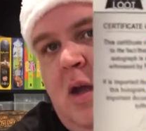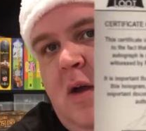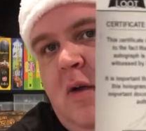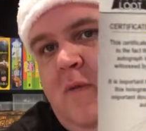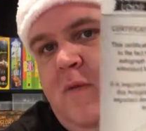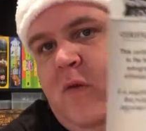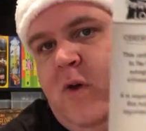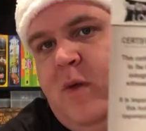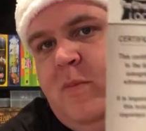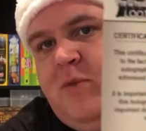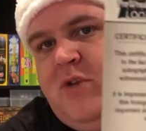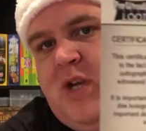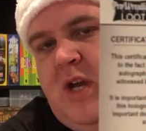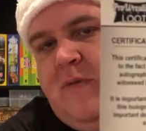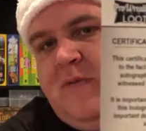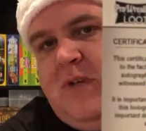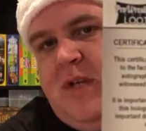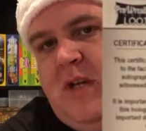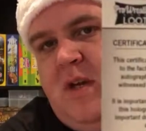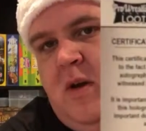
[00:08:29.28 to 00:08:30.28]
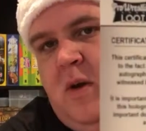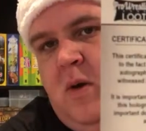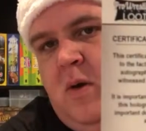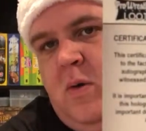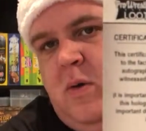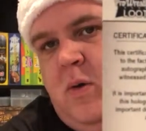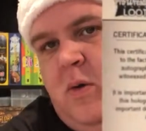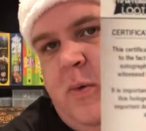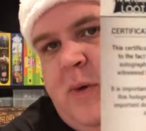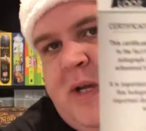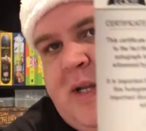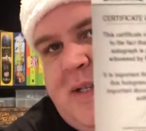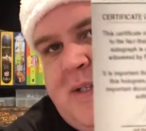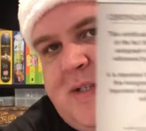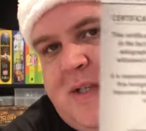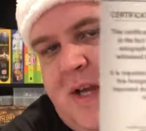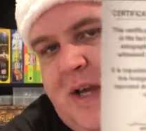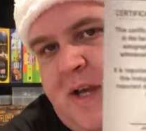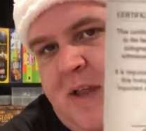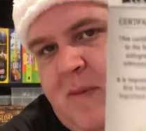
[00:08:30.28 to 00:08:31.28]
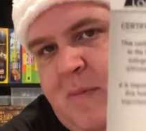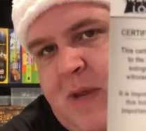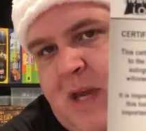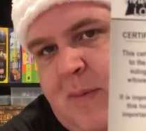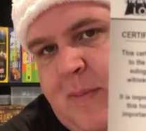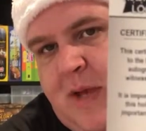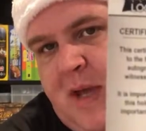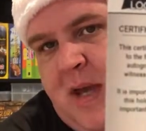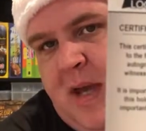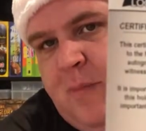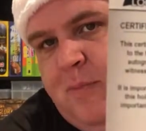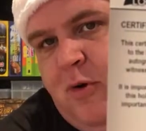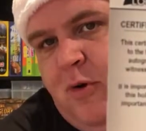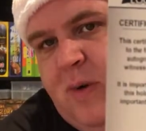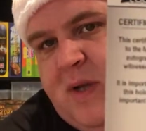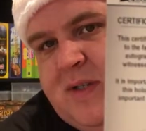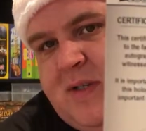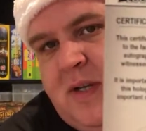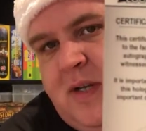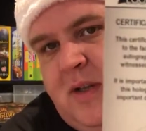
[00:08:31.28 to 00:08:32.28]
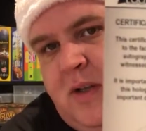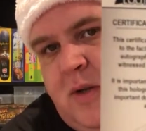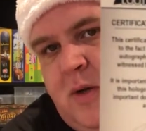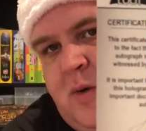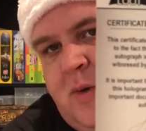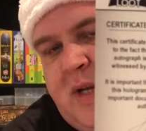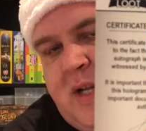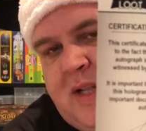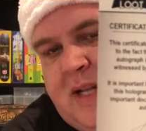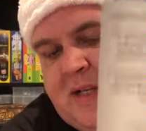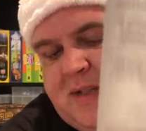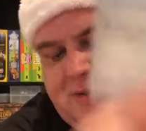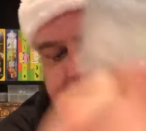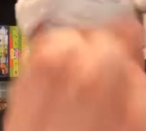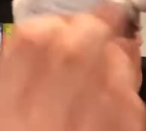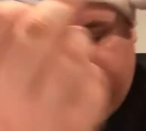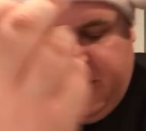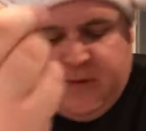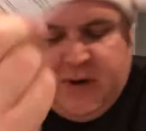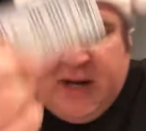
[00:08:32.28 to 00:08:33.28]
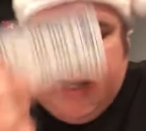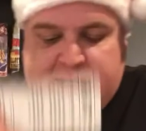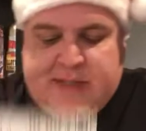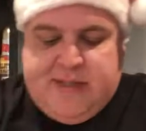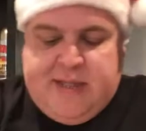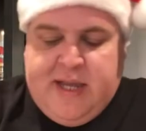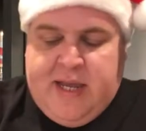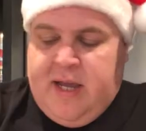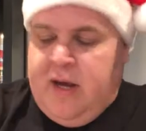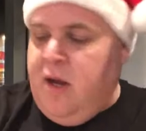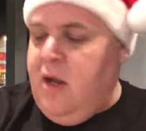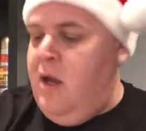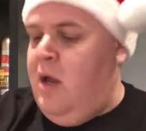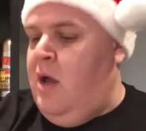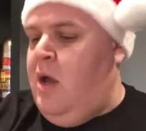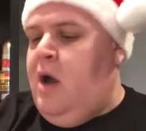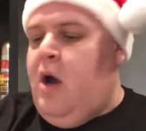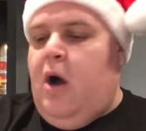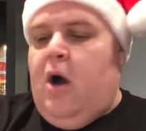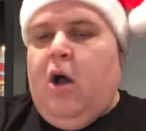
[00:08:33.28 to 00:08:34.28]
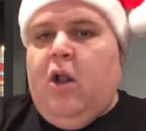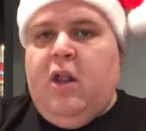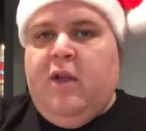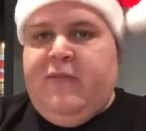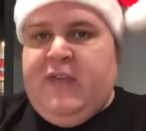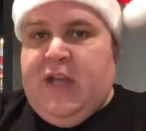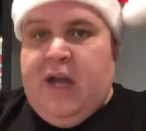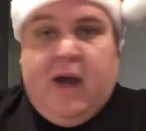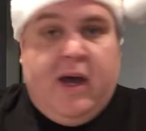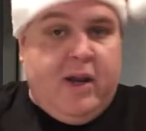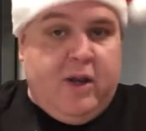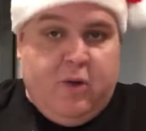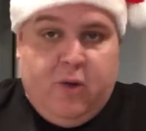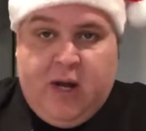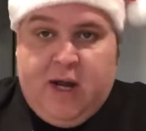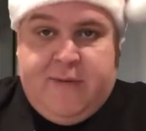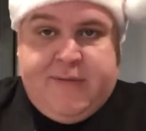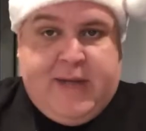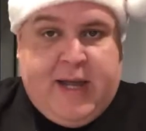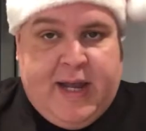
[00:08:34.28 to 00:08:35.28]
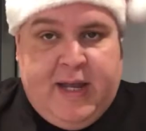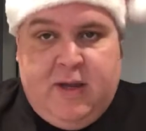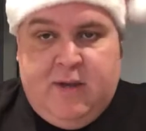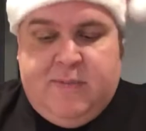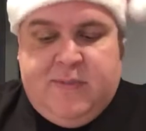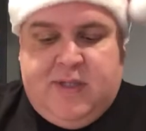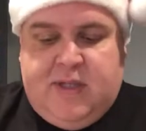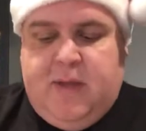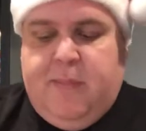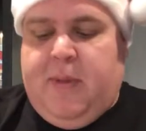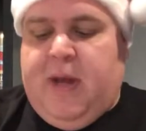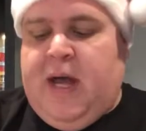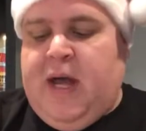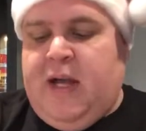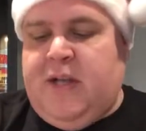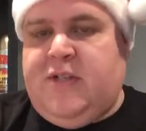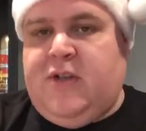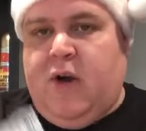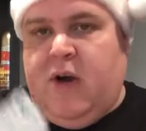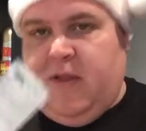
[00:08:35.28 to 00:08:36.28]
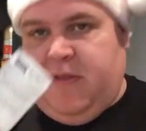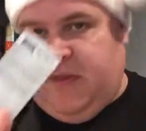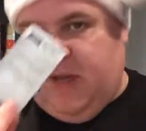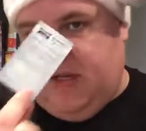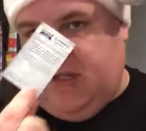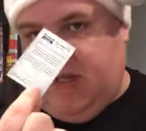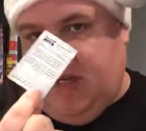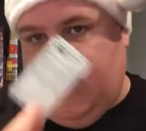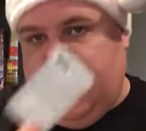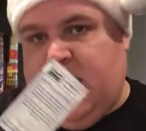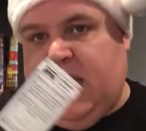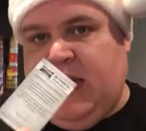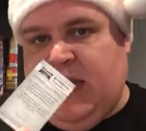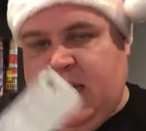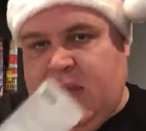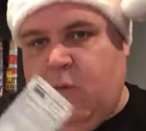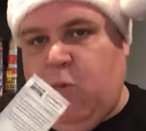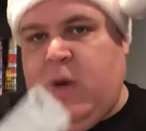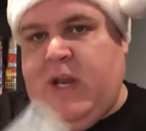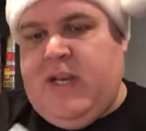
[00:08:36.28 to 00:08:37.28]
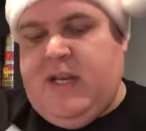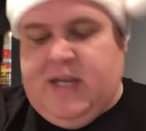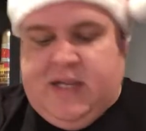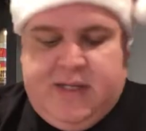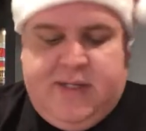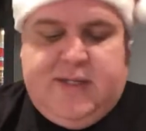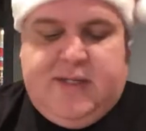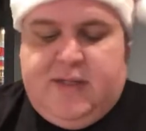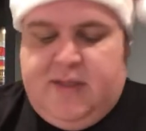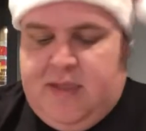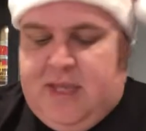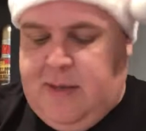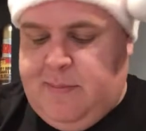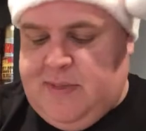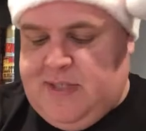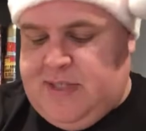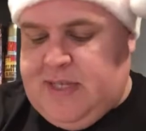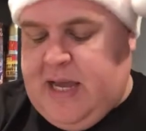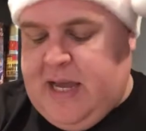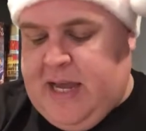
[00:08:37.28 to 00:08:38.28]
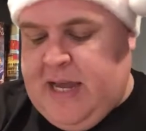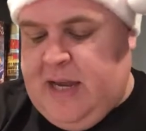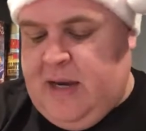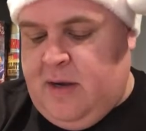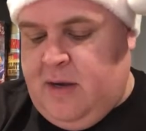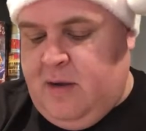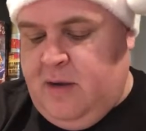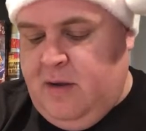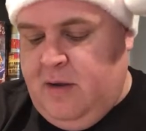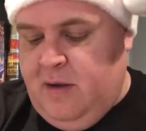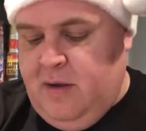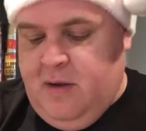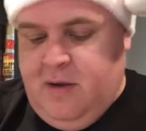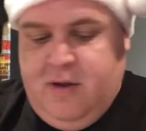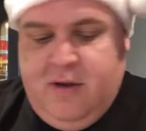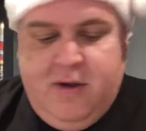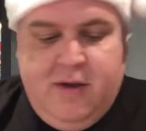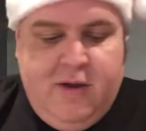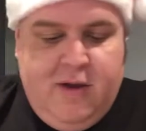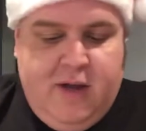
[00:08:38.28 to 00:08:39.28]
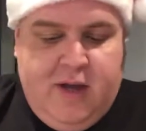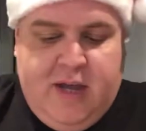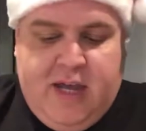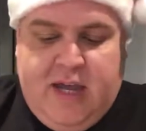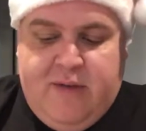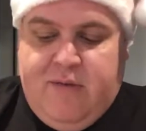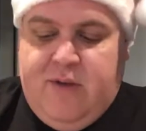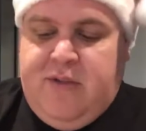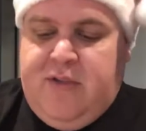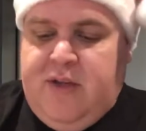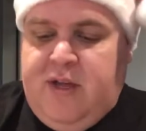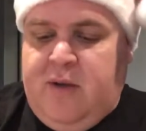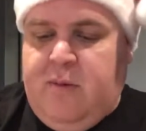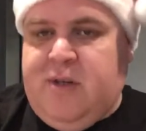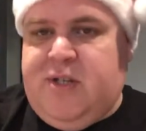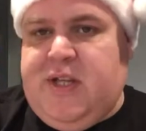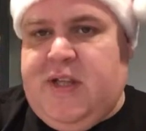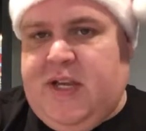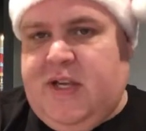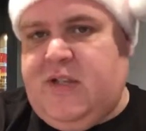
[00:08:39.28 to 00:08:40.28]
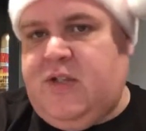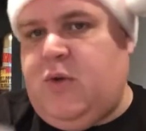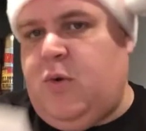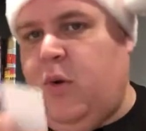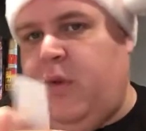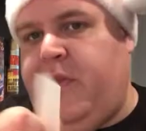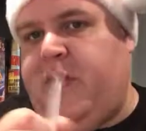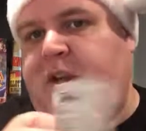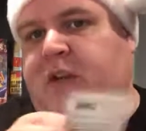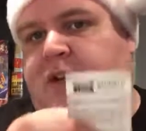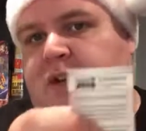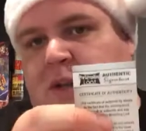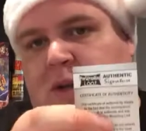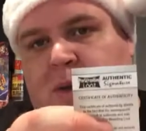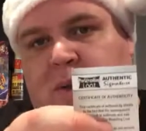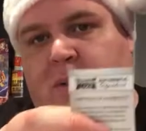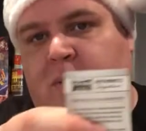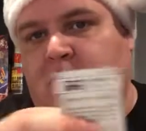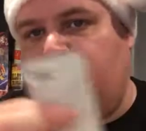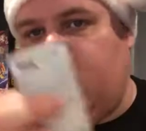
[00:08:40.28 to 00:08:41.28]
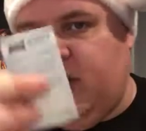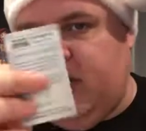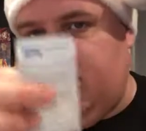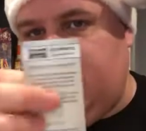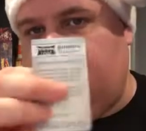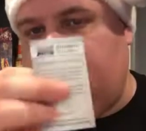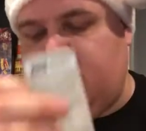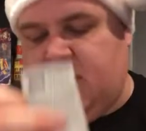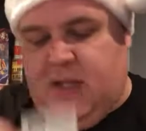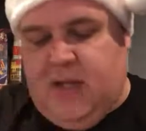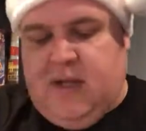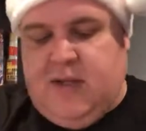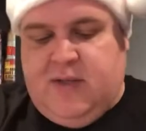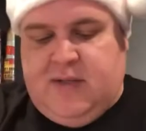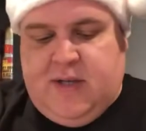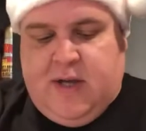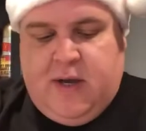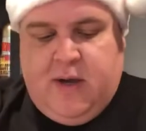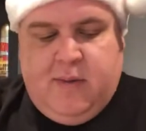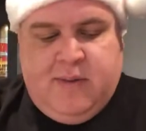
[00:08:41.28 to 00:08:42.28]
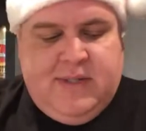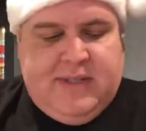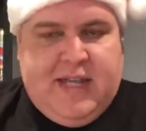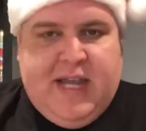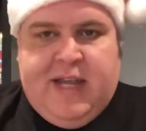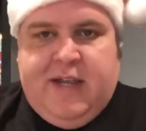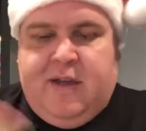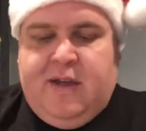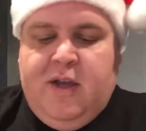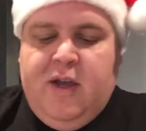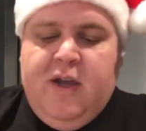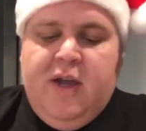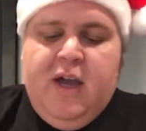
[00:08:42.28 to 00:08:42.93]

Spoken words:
from Jeff Dino, who is the man behind Pro Wrestling Loot, and that certifies that all of the autographed items in the box are authentic, and he witnessed them sign everything, which I think is a cool thing to do. I always like